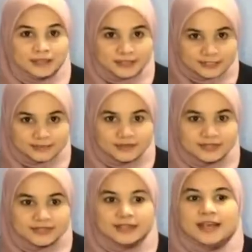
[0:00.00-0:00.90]
This
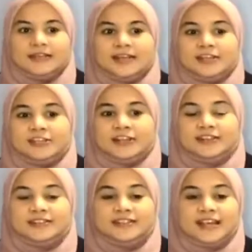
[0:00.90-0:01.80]
means that there
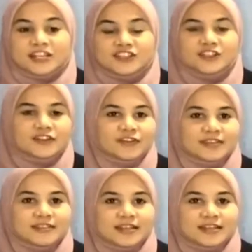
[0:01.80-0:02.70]
is cash
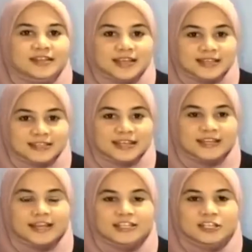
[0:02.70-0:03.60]
decrease in cash and
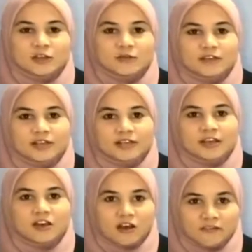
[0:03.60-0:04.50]
cash equivalent
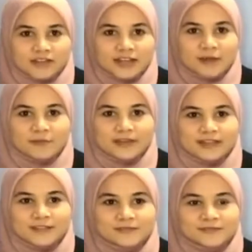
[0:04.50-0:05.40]
of the
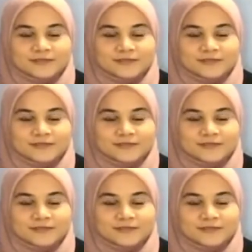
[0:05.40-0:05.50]
company.